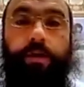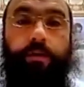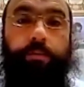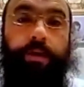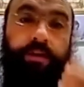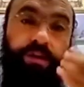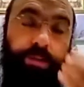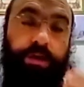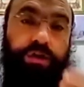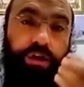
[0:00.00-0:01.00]
But
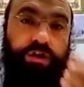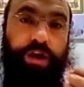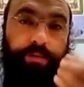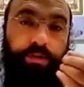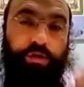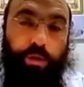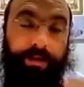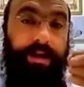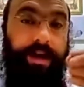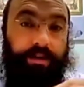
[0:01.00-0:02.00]
especially chapter
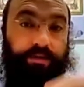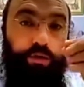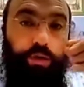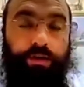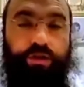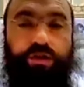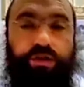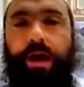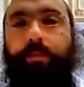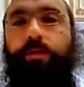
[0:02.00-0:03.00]
20 and a few other
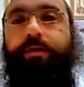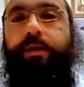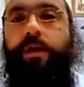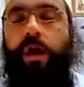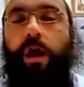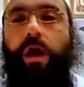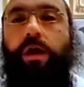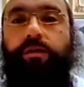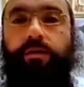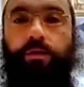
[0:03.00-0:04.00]
chapters
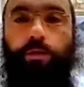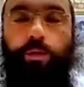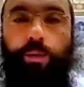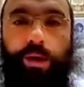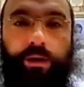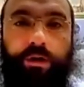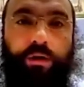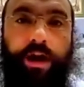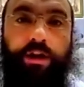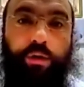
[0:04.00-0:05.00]
are well known,
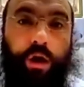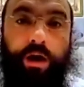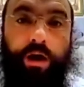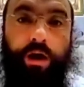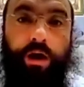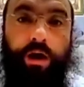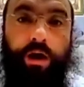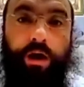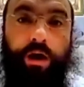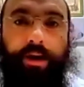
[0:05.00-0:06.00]
and you are allowed to say
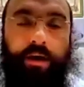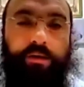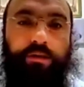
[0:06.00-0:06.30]
them by heart.